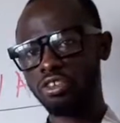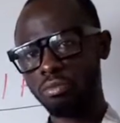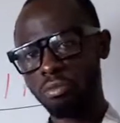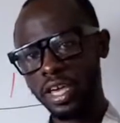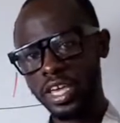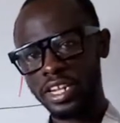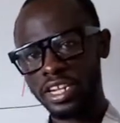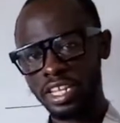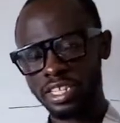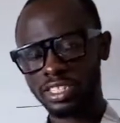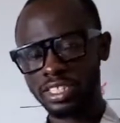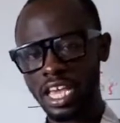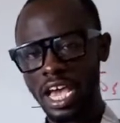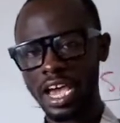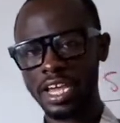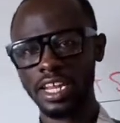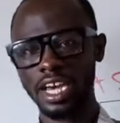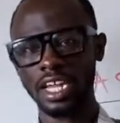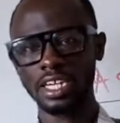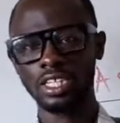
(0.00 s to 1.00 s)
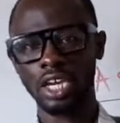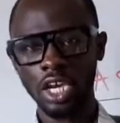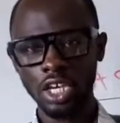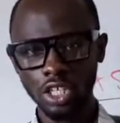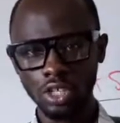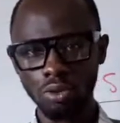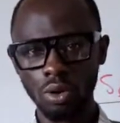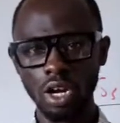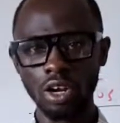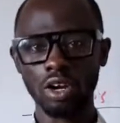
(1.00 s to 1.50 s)
may decide that
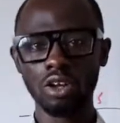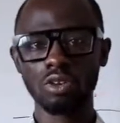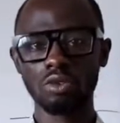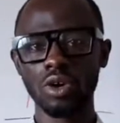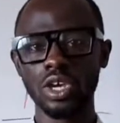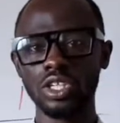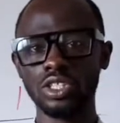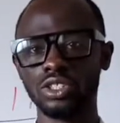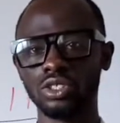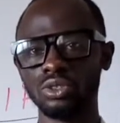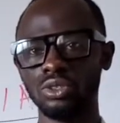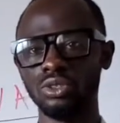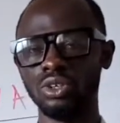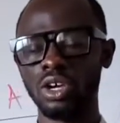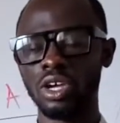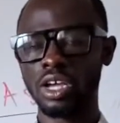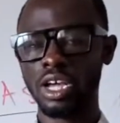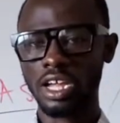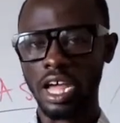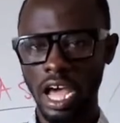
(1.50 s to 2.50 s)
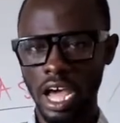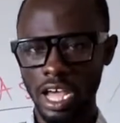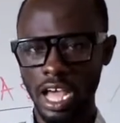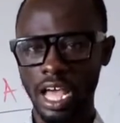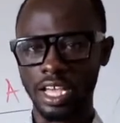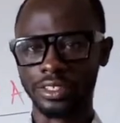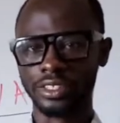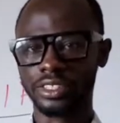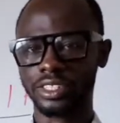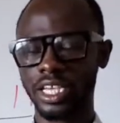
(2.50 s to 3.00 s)
you are not going to
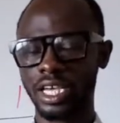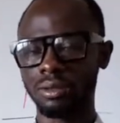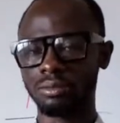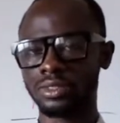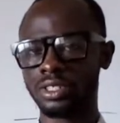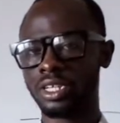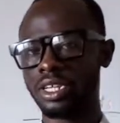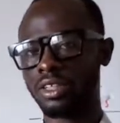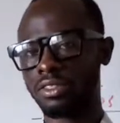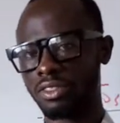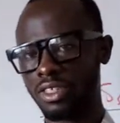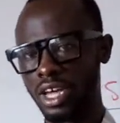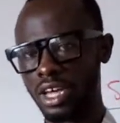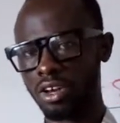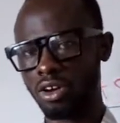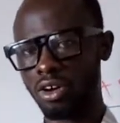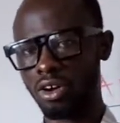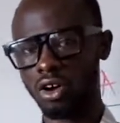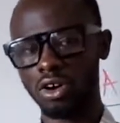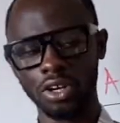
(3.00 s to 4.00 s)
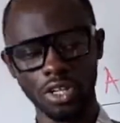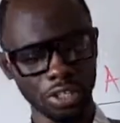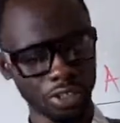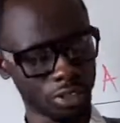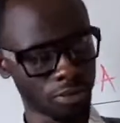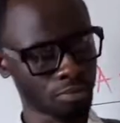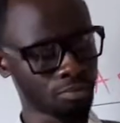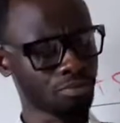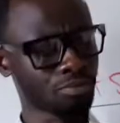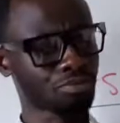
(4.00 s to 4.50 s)
accept that audit.
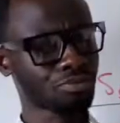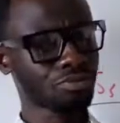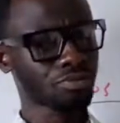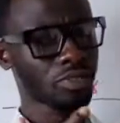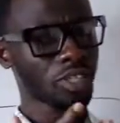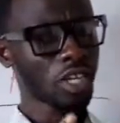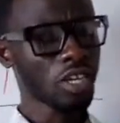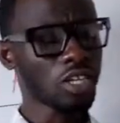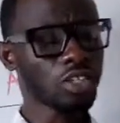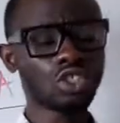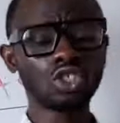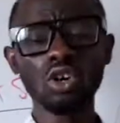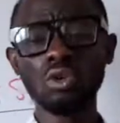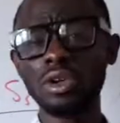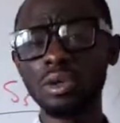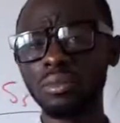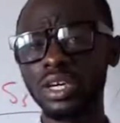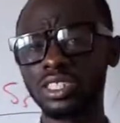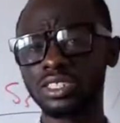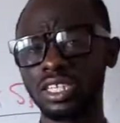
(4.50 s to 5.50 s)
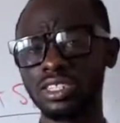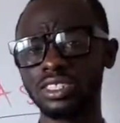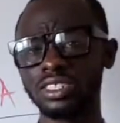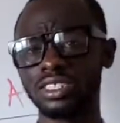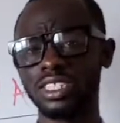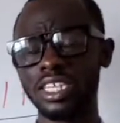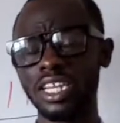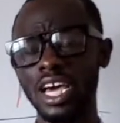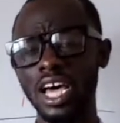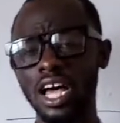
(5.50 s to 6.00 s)
So we must
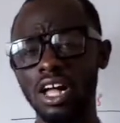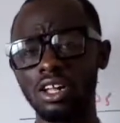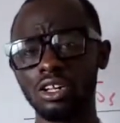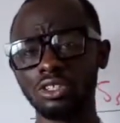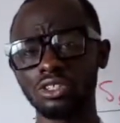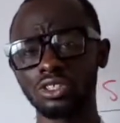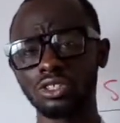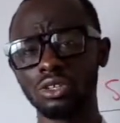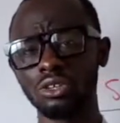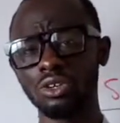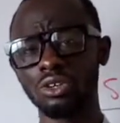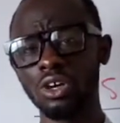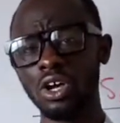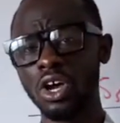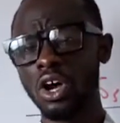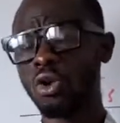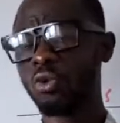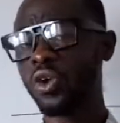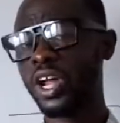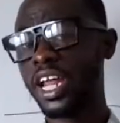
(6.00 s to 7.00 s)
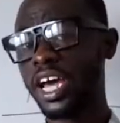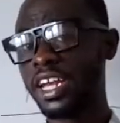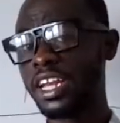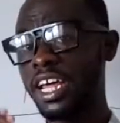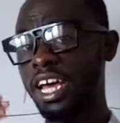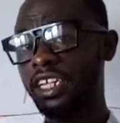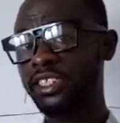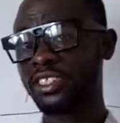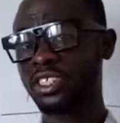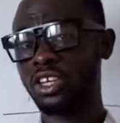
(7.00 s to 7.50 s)
consider also whether
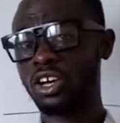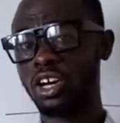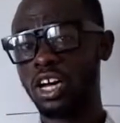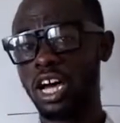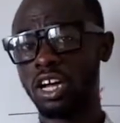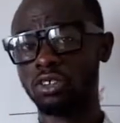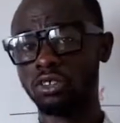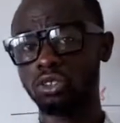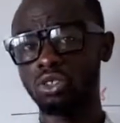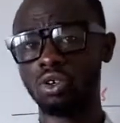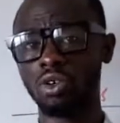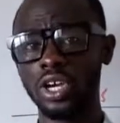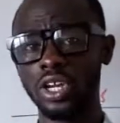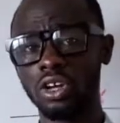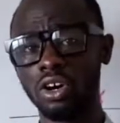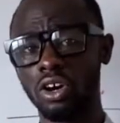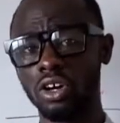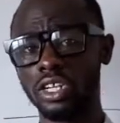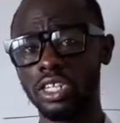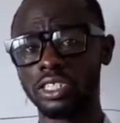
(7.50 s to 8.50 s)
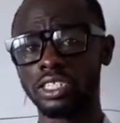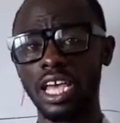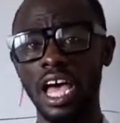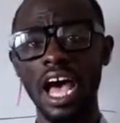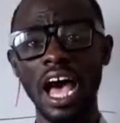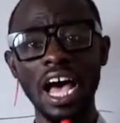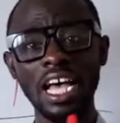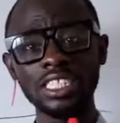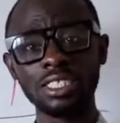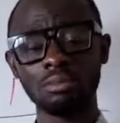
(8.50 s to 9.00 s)
that outgoing auditor
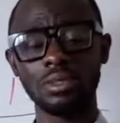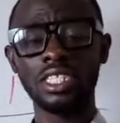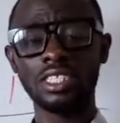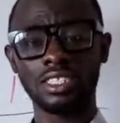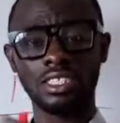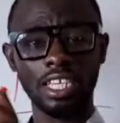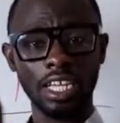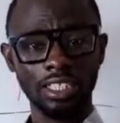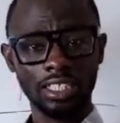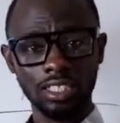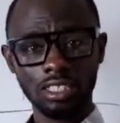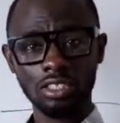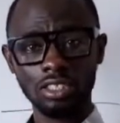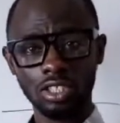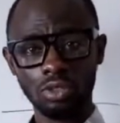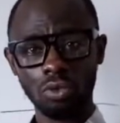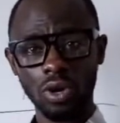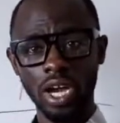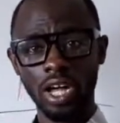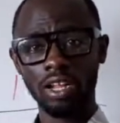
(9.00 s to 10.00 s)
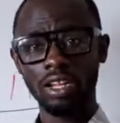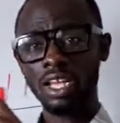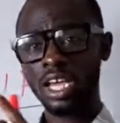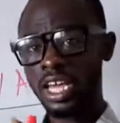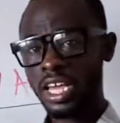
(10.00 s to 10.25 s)
has been settled well,